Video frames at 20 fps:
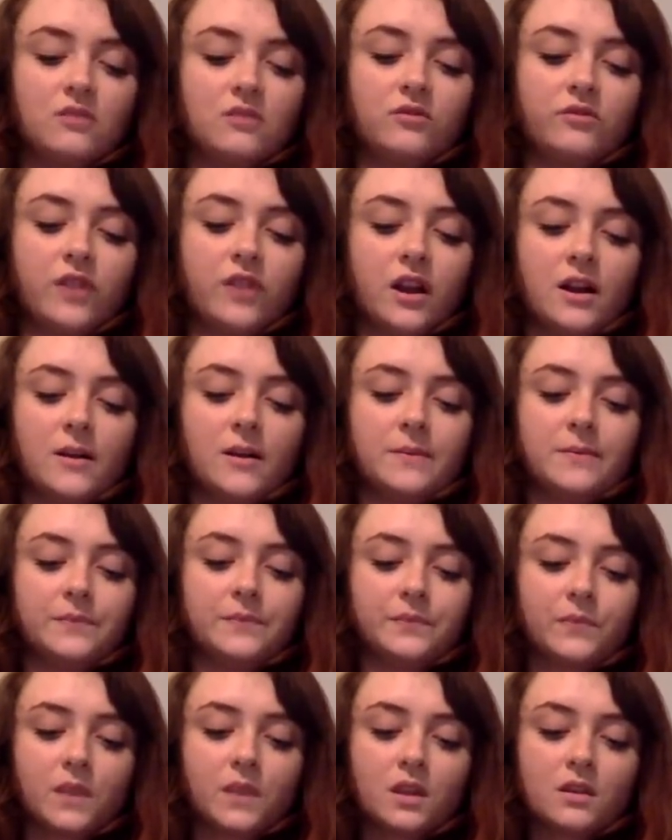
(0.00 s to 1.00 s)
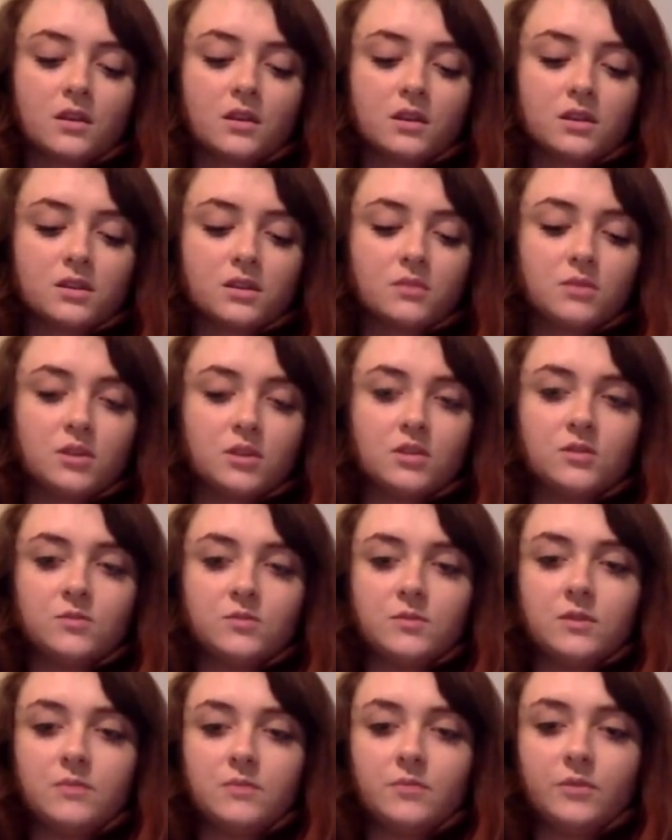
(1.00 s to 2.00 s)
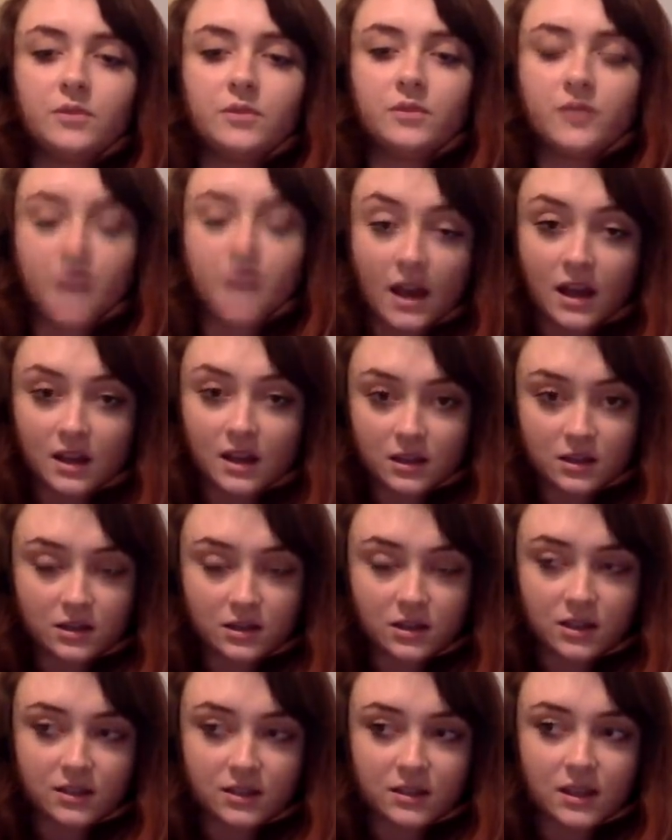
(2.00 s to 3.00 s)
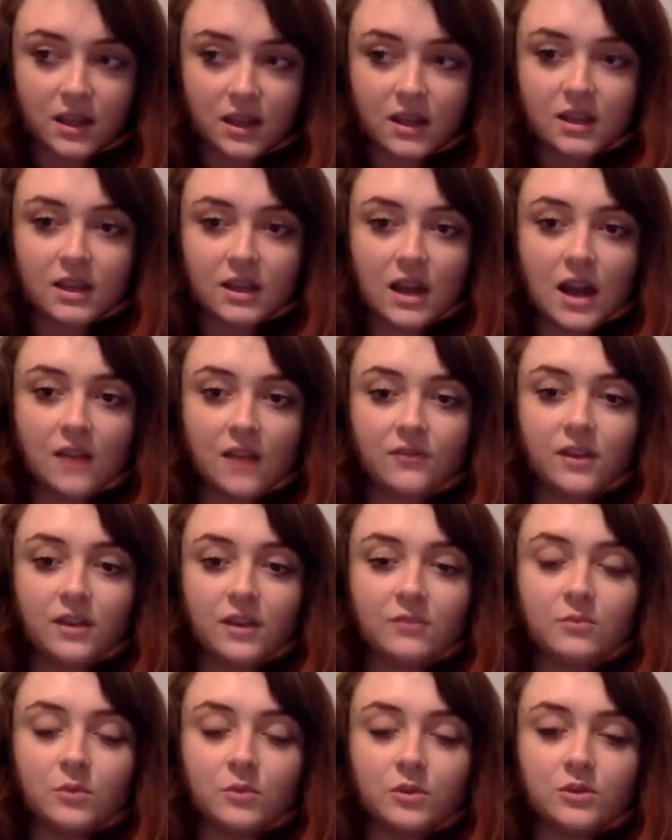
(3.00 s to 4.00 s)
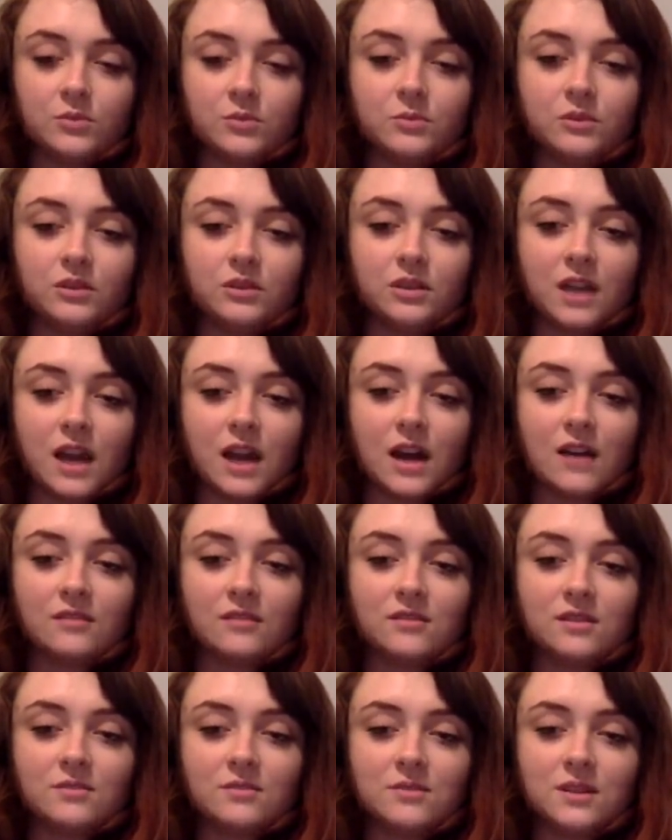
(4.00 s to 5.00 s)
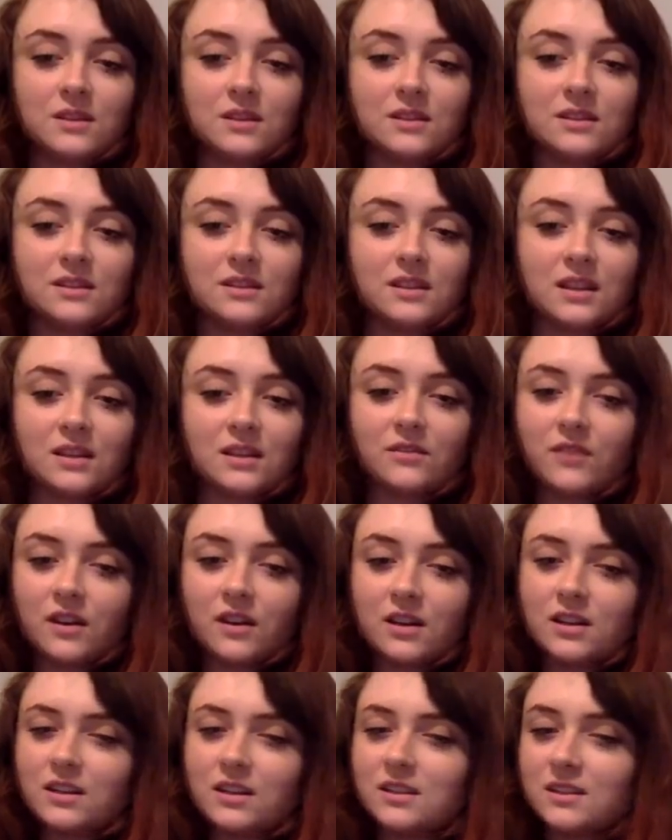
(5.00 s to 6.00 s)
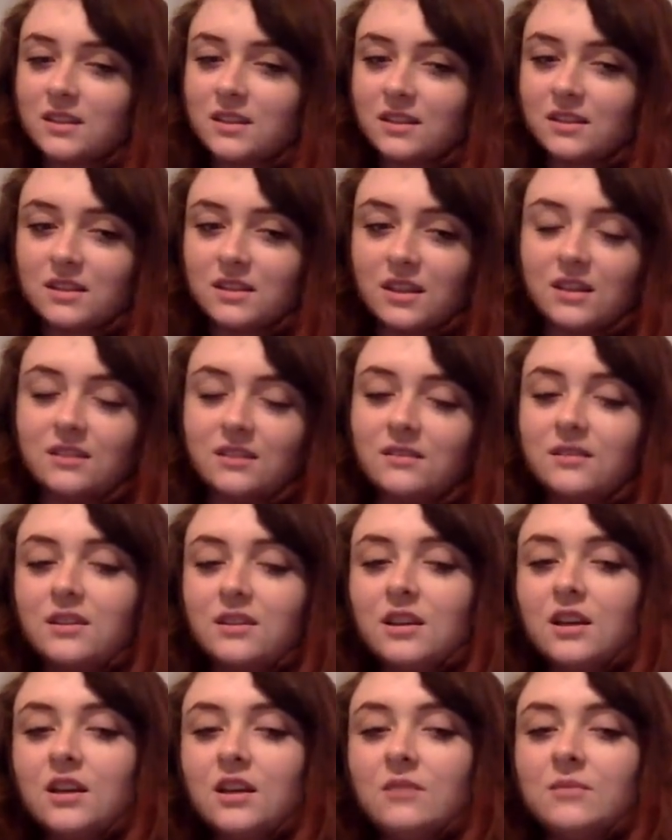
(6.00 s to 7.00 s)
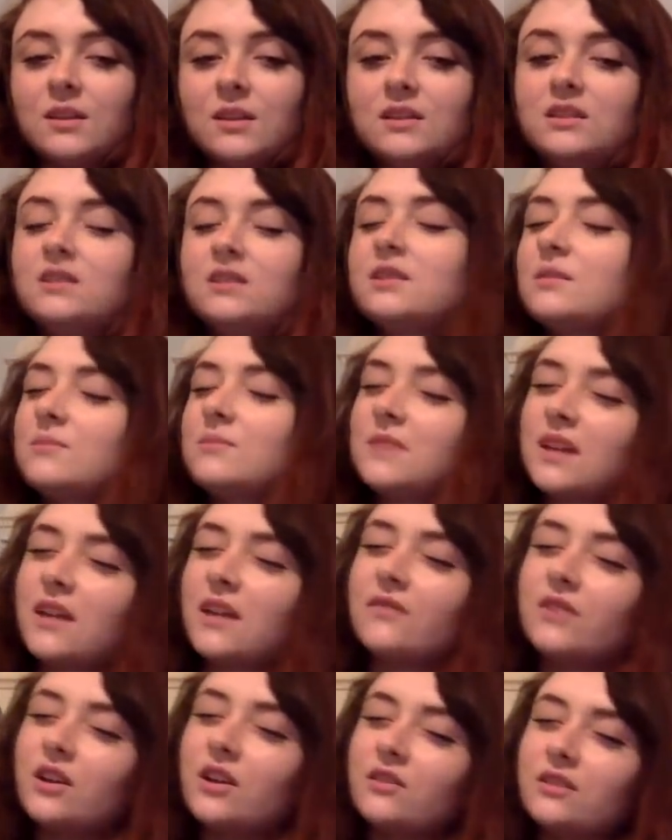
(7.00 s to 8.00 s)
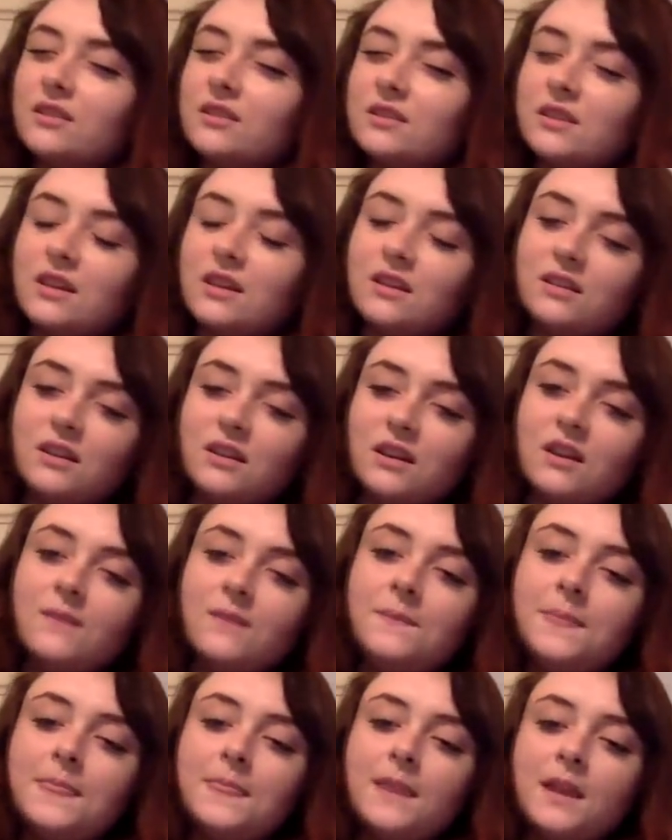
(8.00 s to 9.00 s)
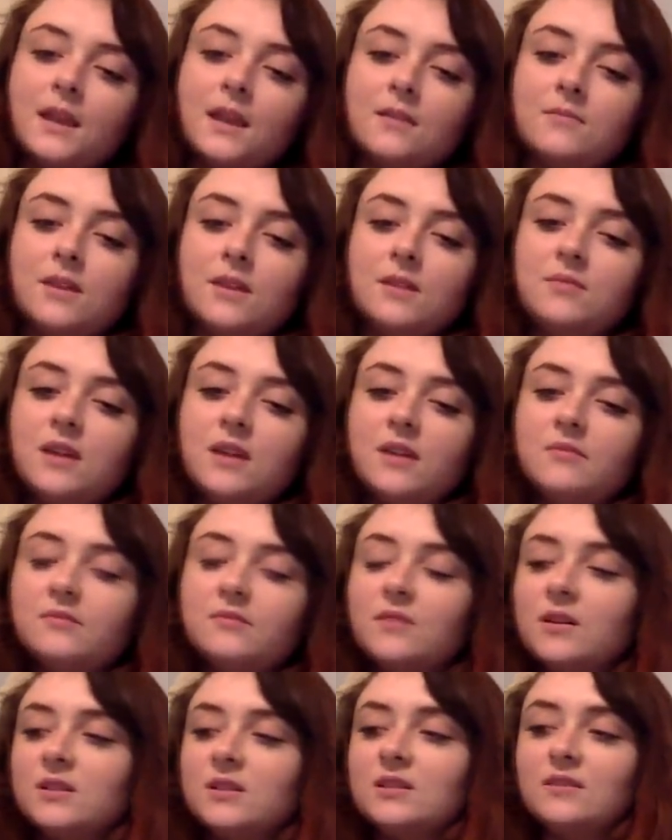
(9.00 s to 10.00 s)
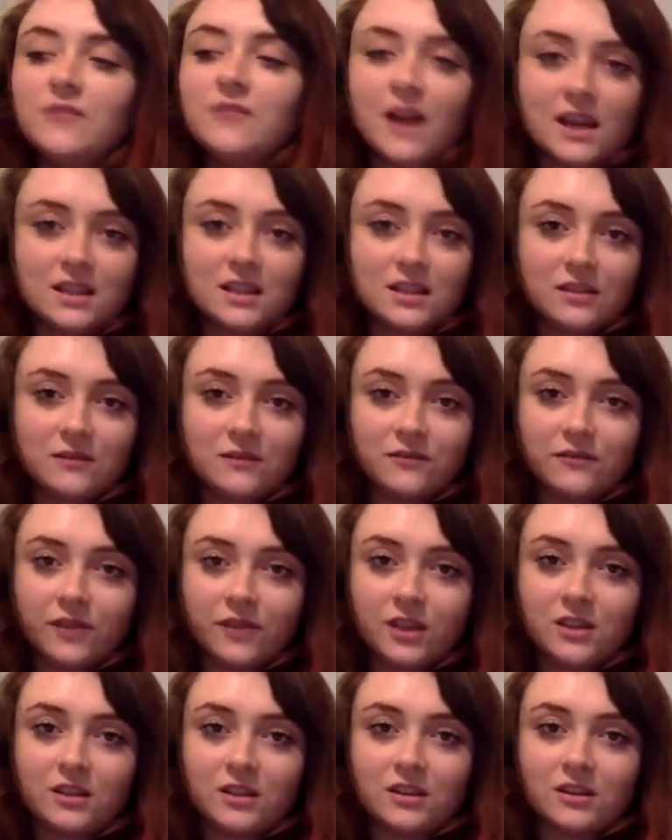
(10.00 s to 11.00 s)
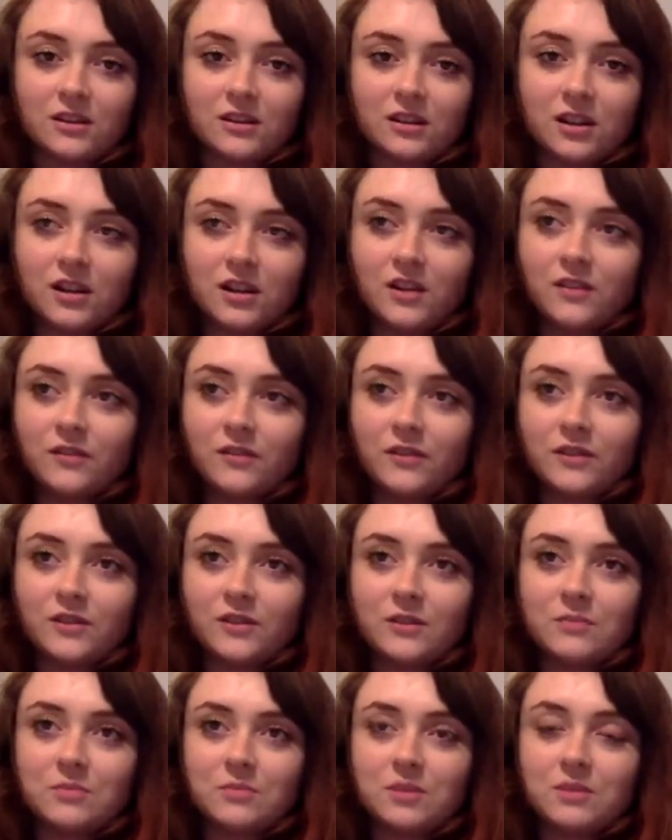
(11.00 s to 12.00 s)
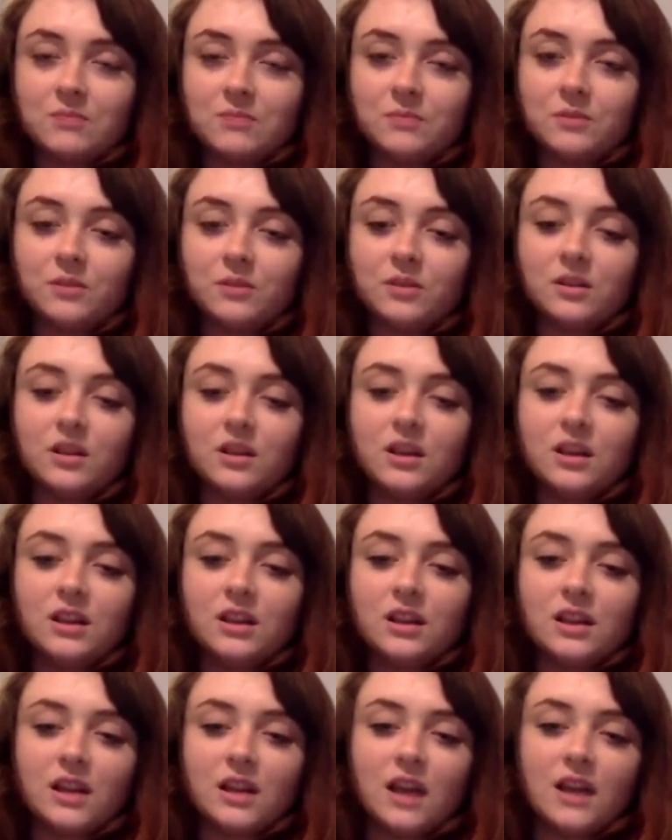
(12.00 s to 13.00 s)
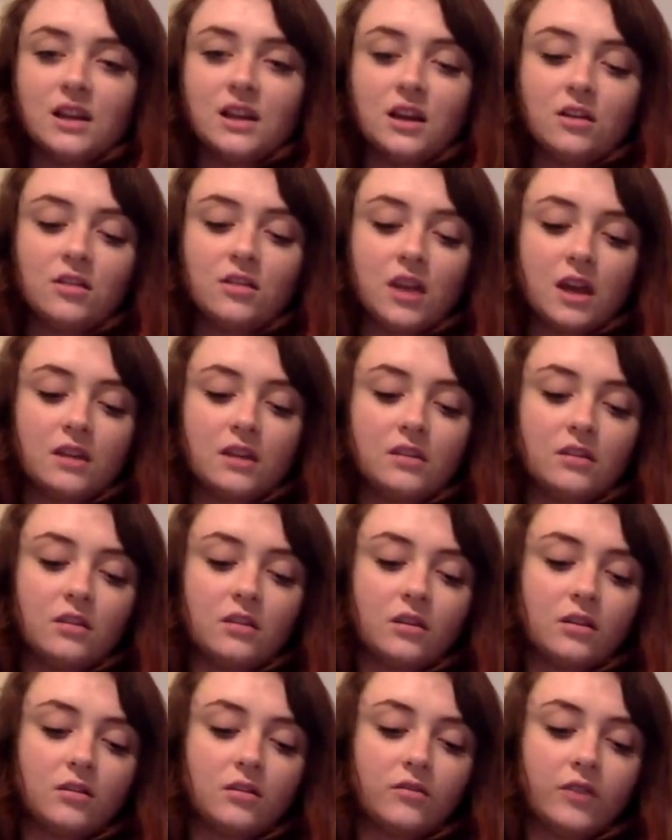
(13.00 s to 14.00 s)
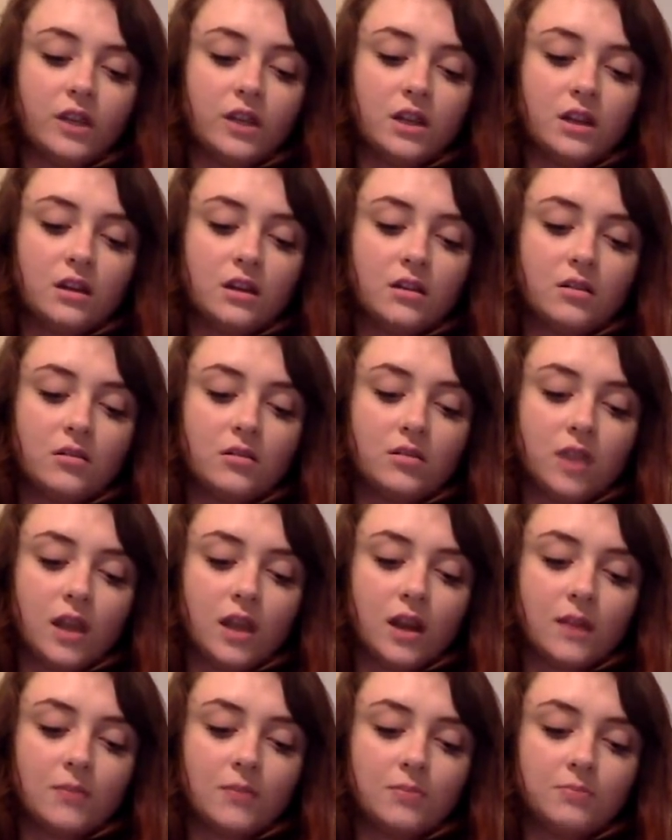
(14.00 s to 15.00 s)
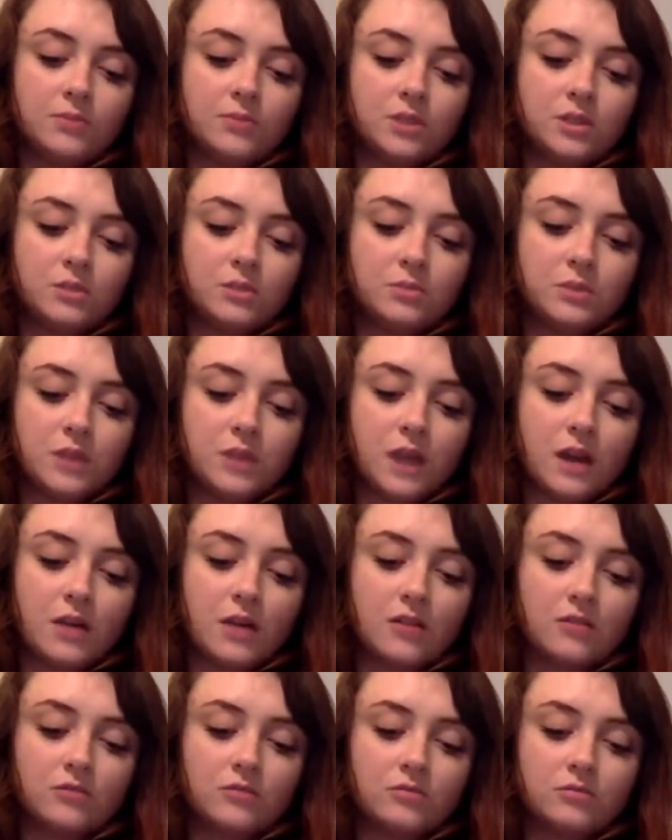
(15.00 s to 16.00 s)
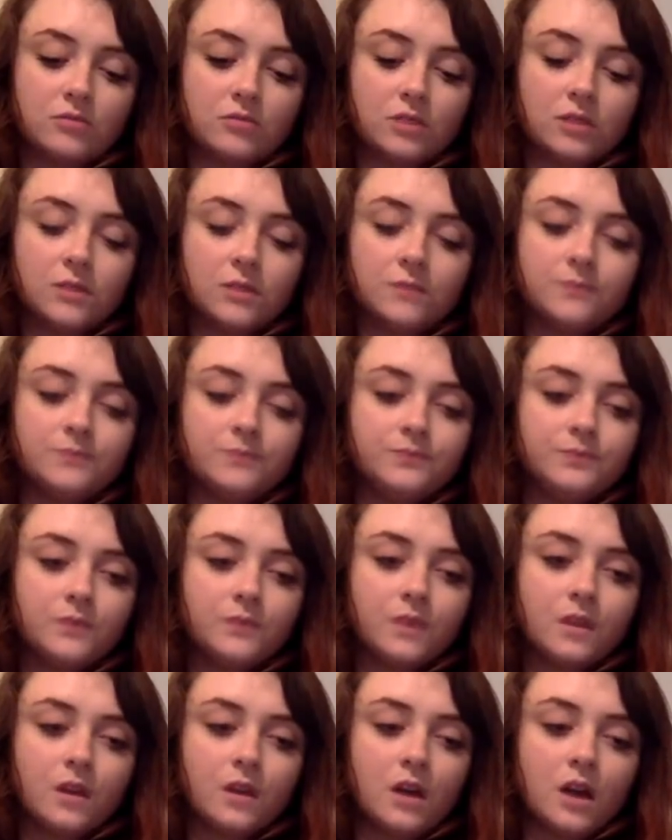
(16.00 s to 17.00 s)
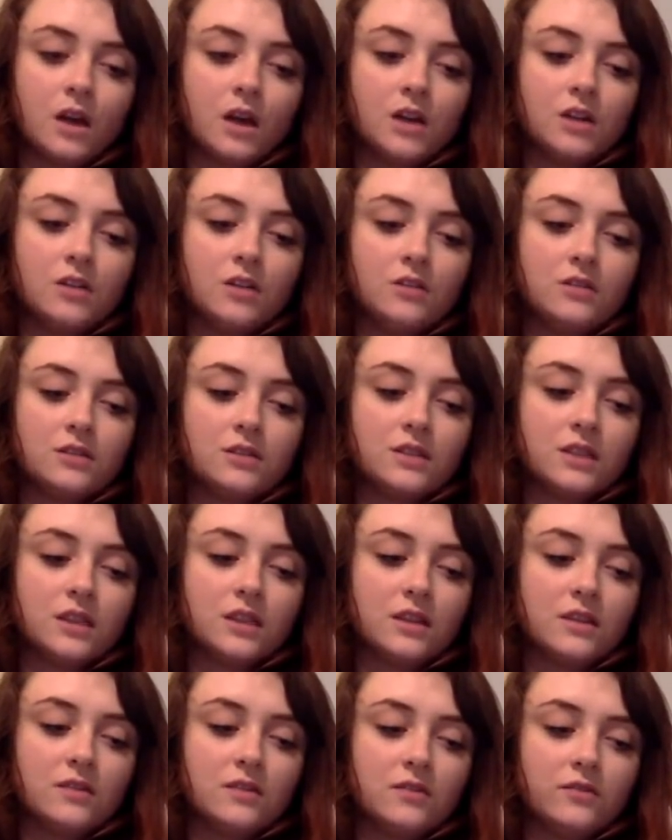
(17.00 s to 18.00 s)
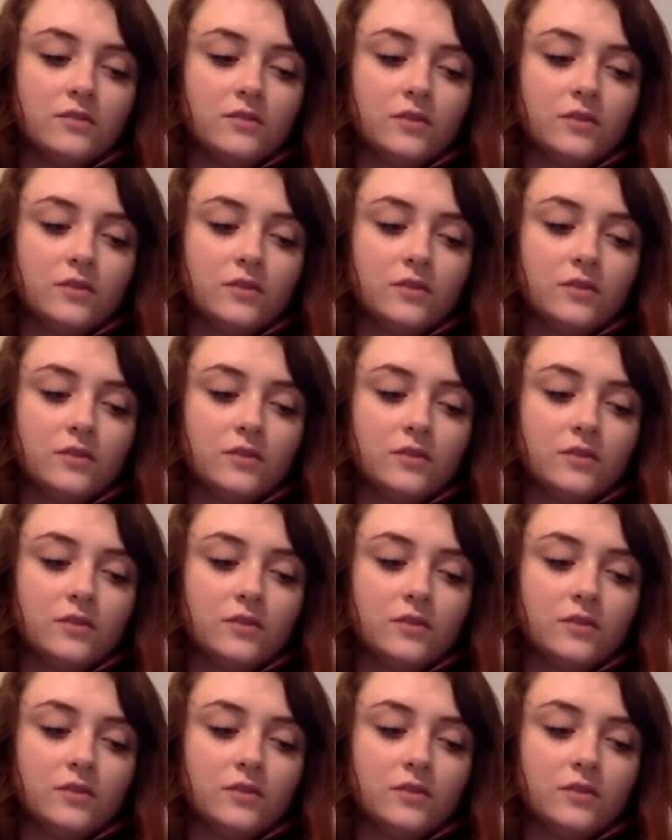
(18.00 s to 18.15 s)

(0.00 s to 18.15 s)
if some of those people that dislike it have like multiple accounts because it's like very consistent. But that's just something I've noticed lately. And maybe I'm a divisive figure for some people. Like I know that the video that I just put out, well, on New Year's Eve,